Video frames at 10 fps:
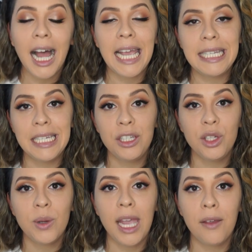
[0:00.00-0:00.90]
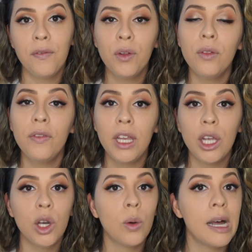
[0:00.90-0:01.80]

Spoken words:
I did do a full video,